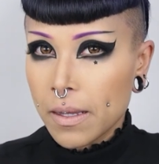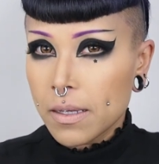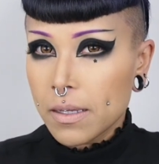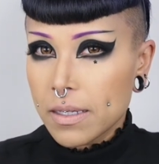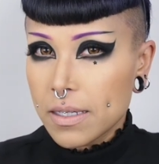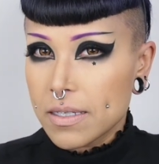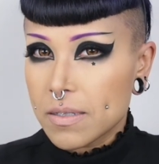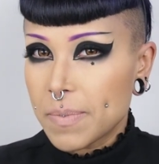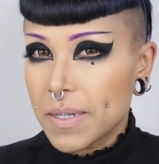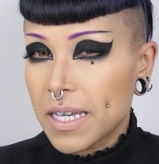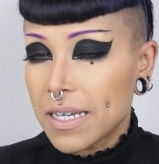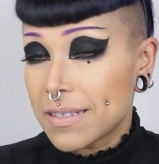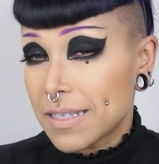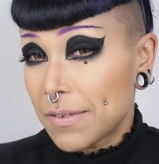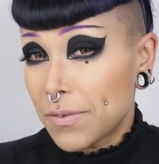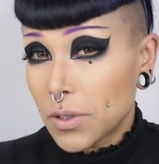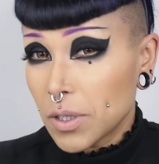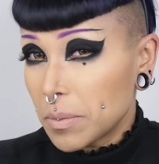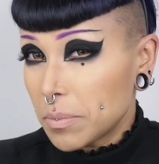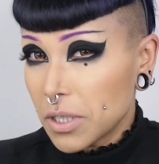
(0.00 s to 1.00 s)
is because
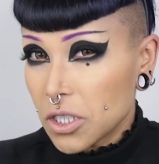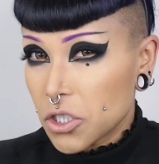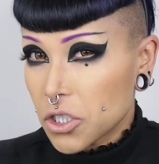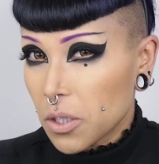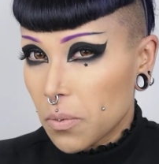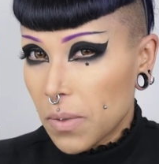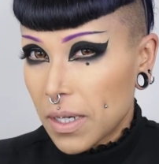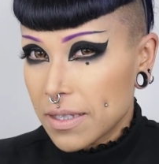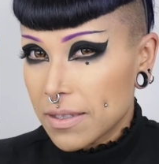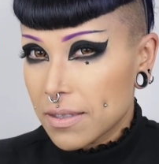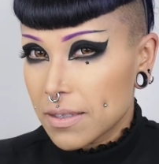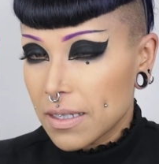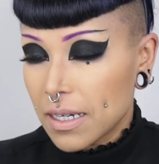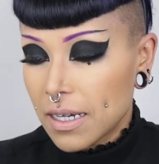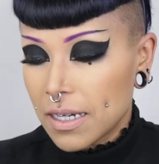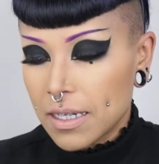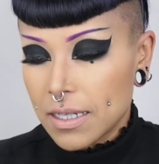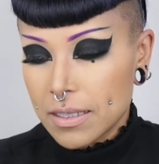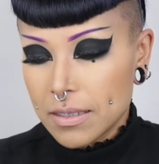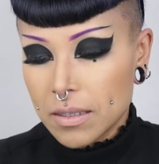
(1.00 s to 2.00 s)
I've only bleached it once.
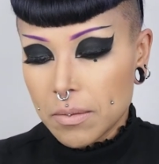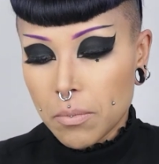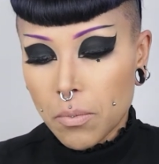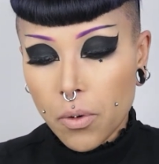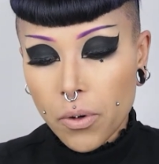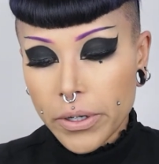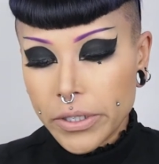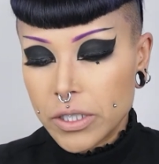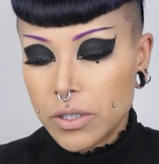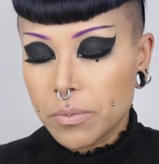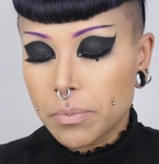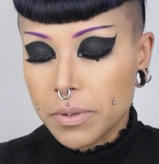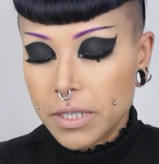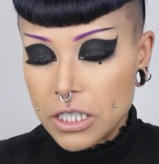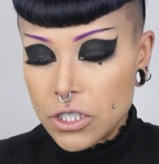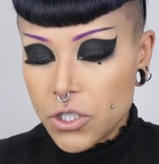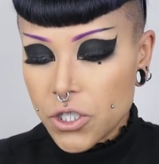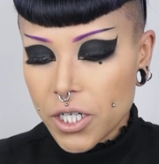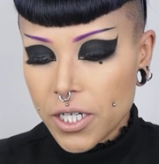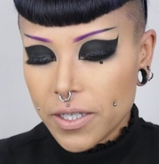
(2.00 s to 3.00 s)
Uh, the more you
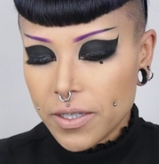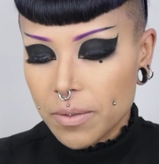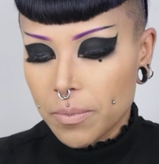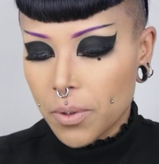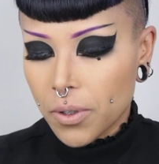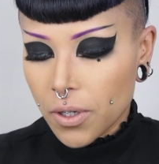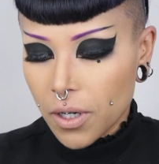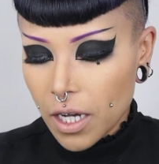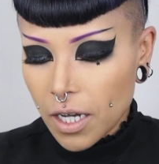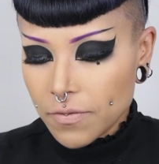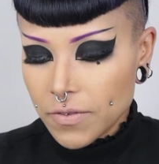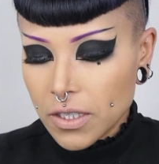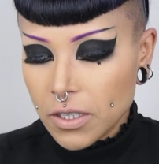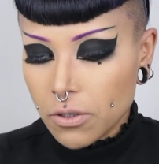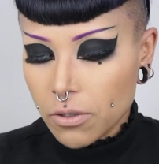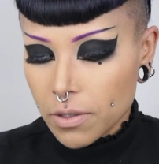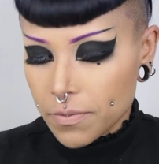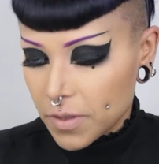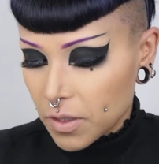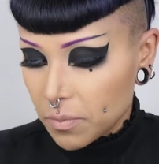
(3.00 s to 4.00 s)
bleach it, the more often,
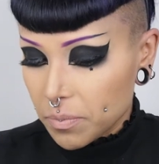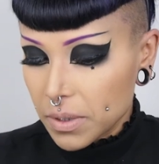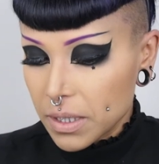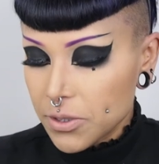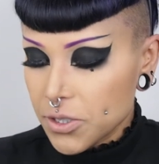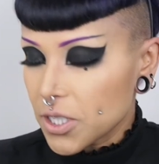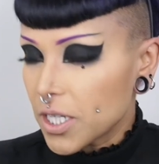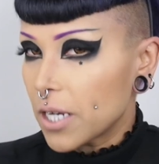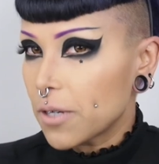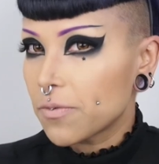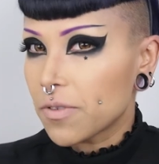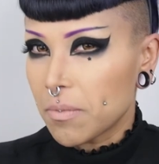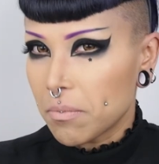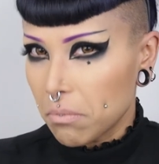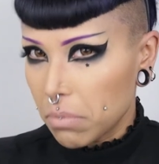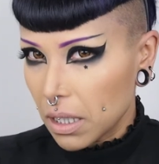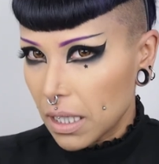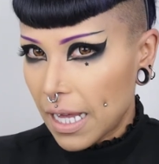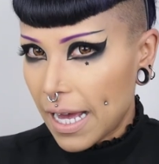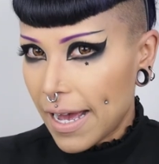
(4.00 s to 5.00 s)
or if you bleach it out from
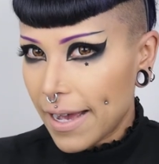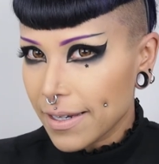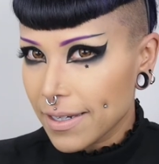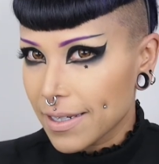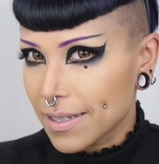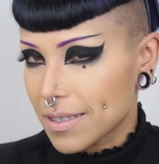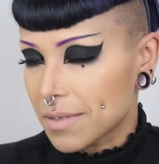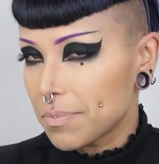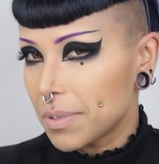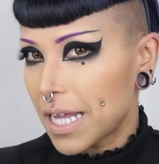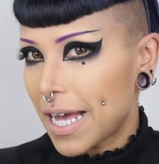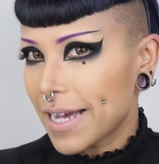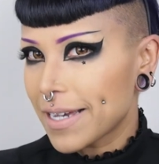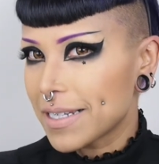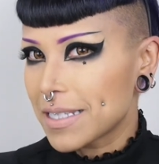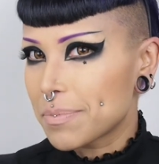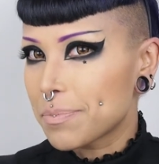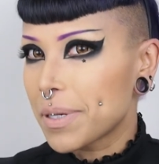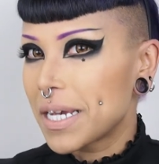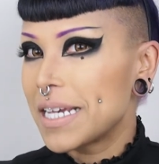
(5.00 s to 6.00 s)
black, because black
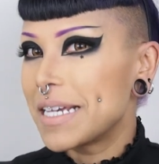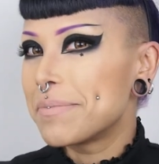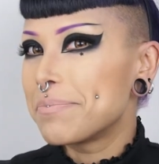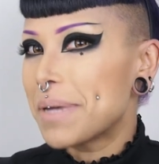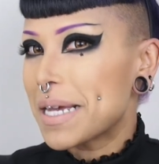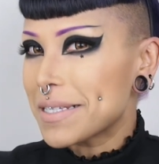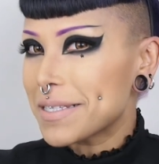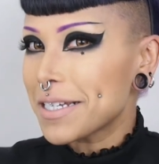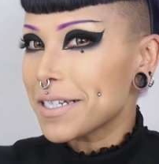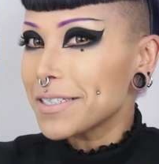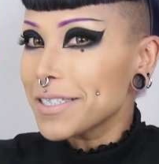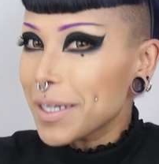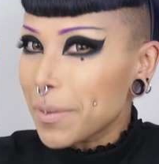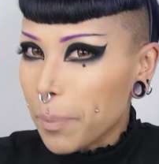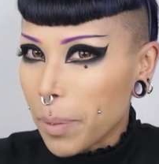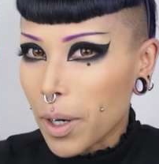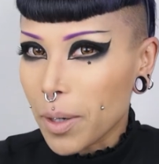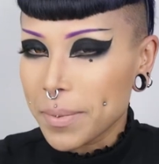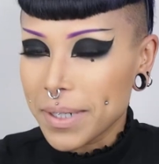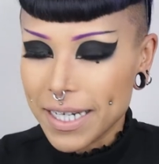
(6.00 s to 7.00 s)
is basically a
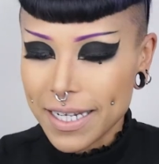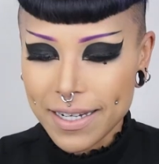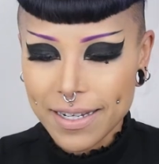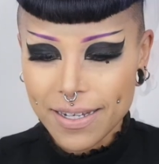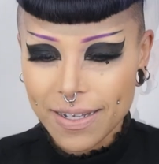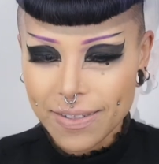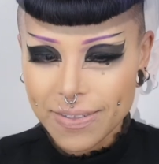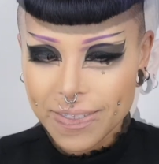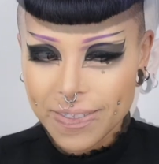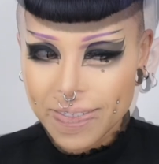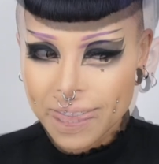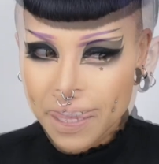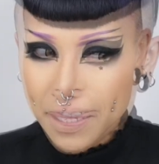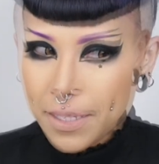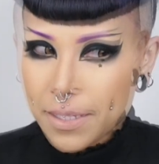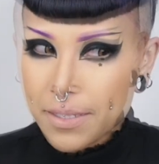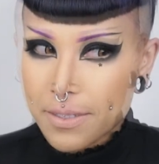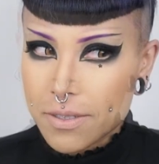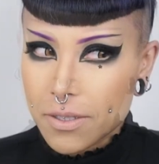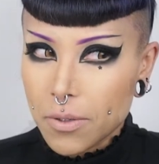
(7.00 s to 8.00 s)
permanent color.
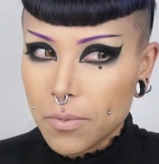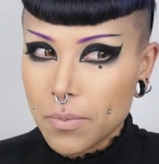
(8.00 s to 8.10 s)
So